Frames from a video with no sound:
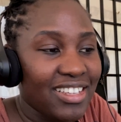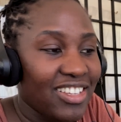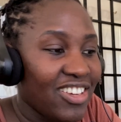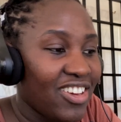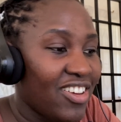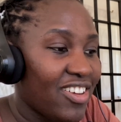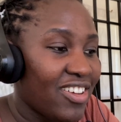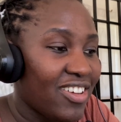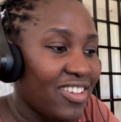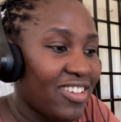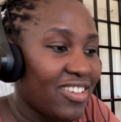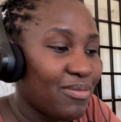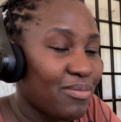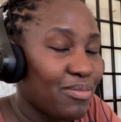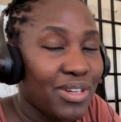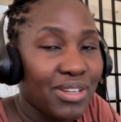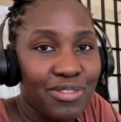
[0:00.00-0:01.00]

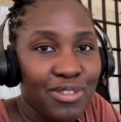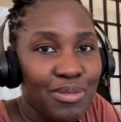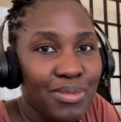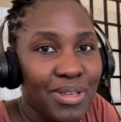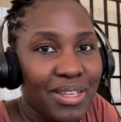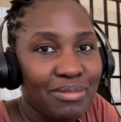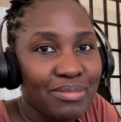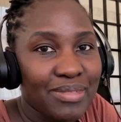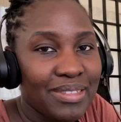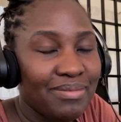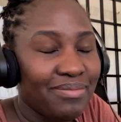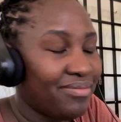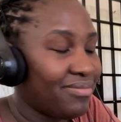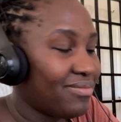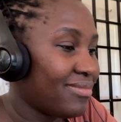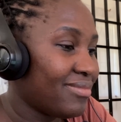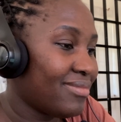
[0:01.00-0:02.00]
Y'all pray for me.
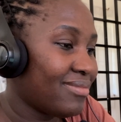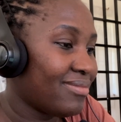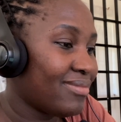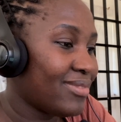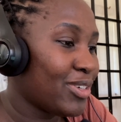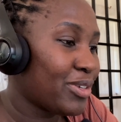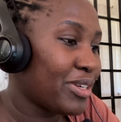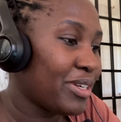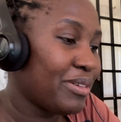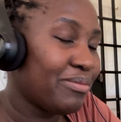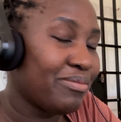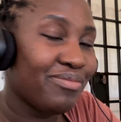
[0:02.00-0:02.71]
Okay.